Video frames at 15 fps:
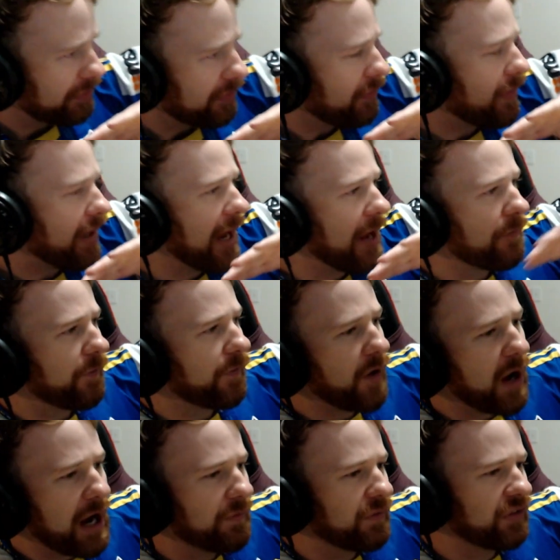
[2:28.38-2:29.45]
have
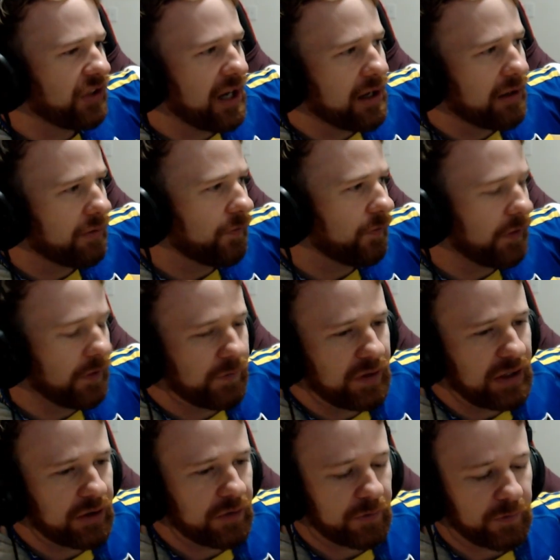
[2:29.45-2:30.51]
5, 10,
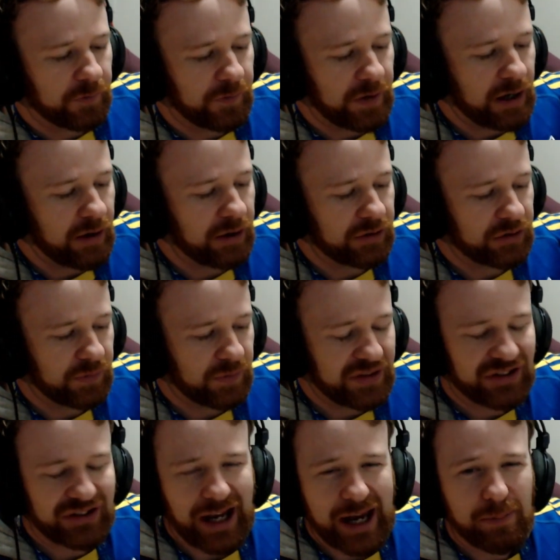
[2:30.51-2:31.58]
15 different variants of the
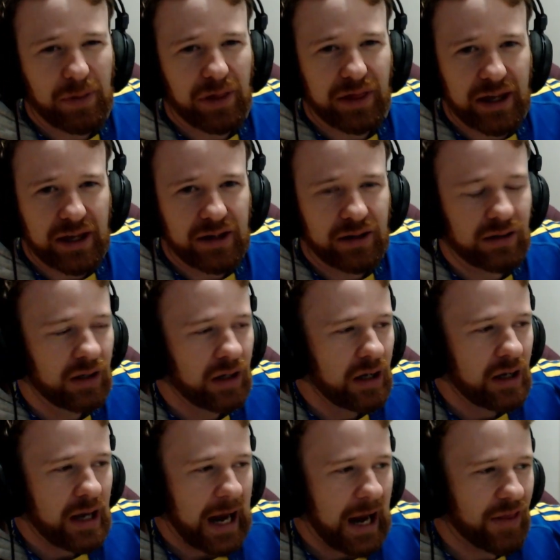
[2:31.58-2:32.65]
same thing,
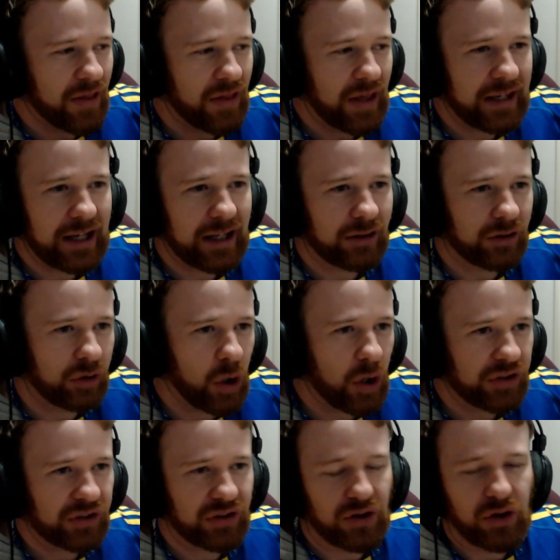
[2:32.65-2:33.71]
and then they get
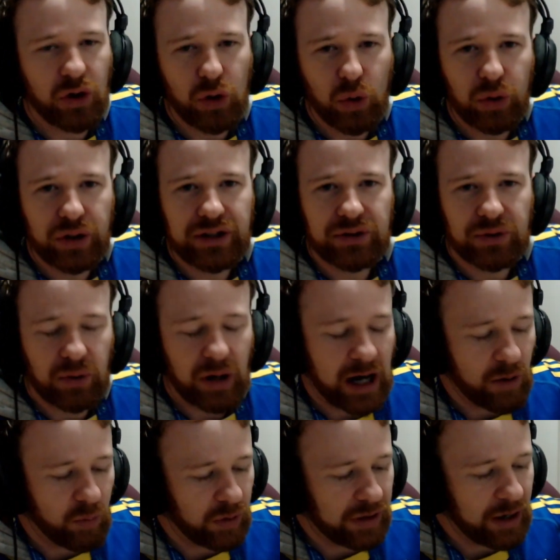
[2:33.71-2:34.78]
lost in the noise,
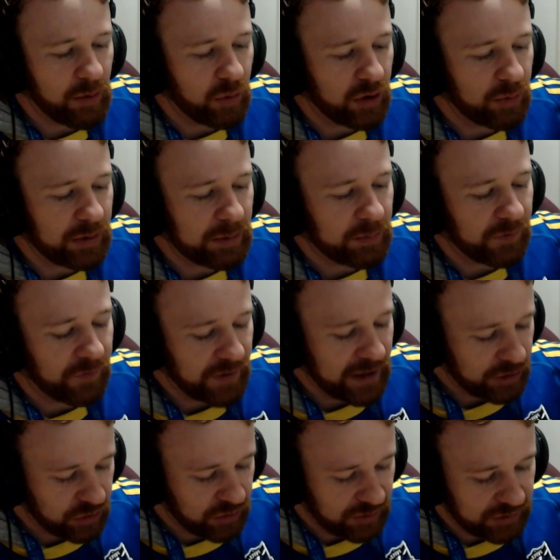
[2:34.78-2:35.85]
right? When they want to be
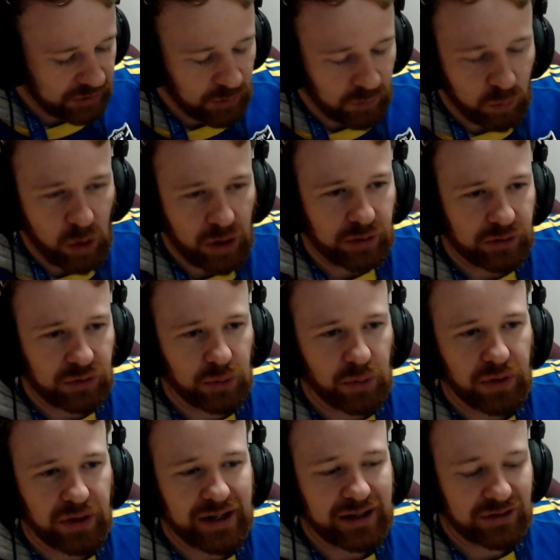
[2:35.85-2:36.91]
perfectionist of one or two
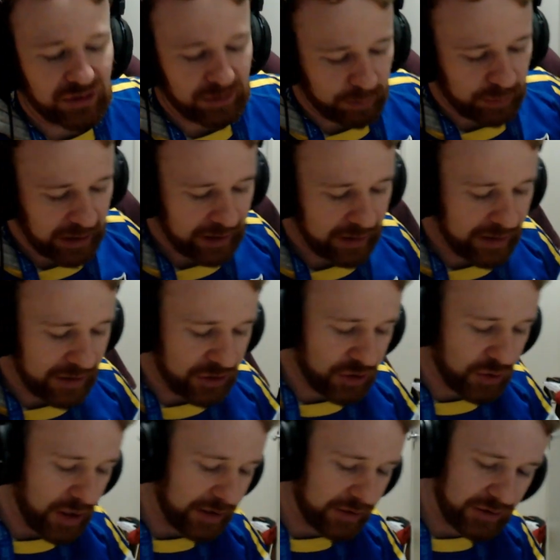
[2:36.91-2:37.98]
things and play to their
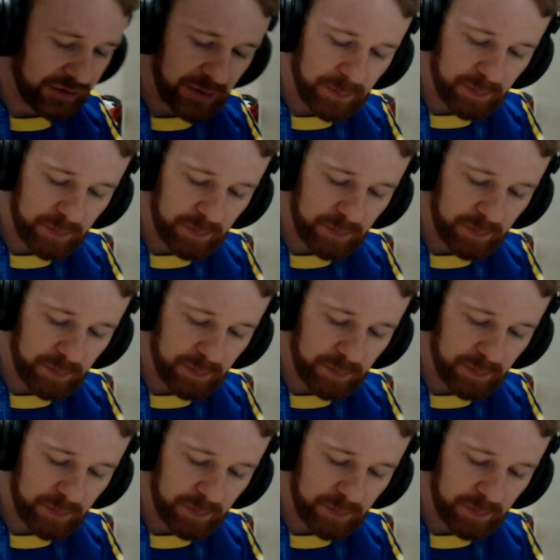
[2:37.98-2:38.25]
strengths. So,